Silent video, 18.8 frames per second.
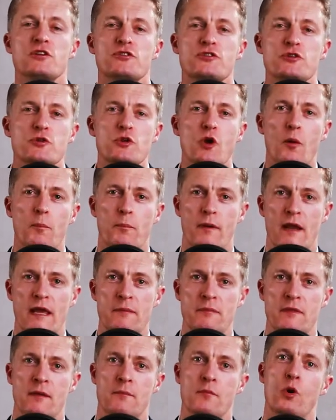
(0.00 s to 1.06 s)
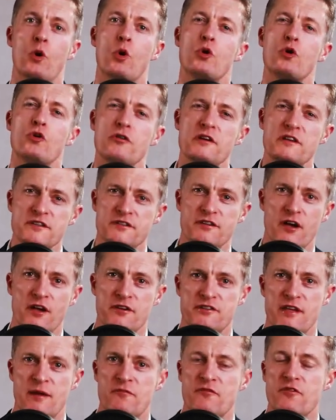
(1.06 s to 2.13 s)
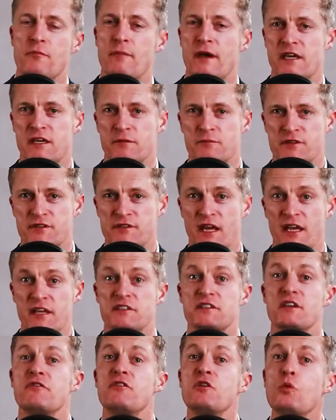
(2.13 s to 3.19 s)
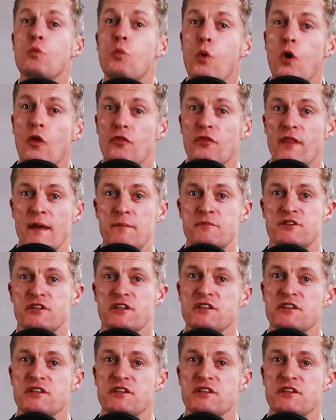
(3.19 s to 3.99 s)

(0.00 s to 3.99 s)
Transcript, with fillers: Do not blame them or criticise them for making mistakes if you want them to